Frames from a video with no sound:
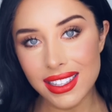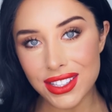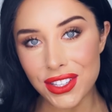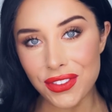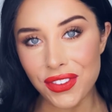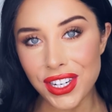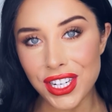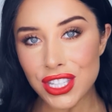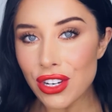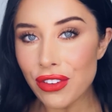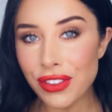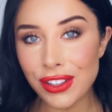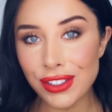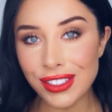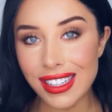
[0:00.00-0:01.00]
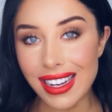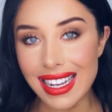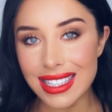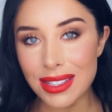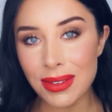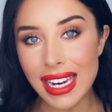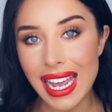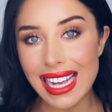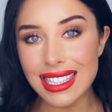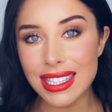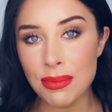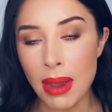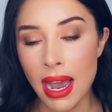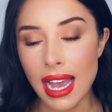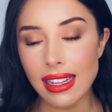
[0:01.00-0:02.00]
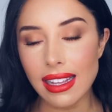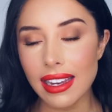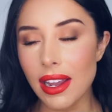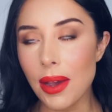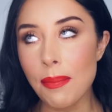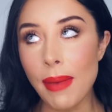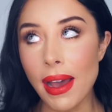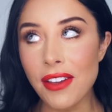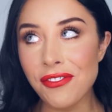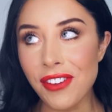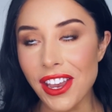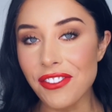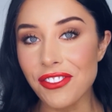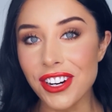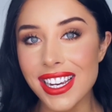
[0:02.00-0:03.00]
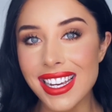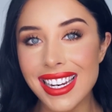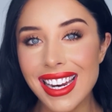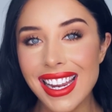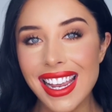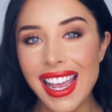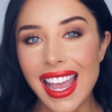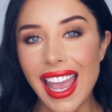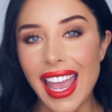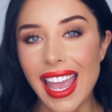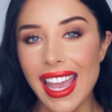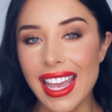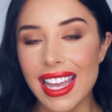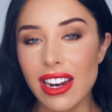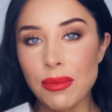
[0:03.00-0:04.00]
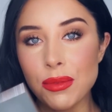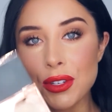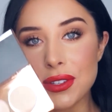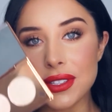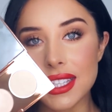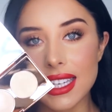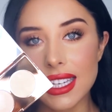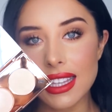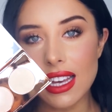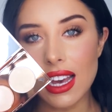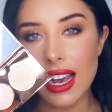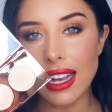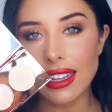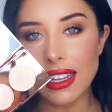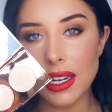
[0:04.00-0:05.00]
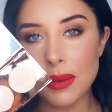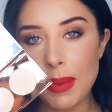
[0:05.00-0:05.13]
To finish off the look, guys, I'm going to add some highlighter, my favorite, and I'm using the highlighter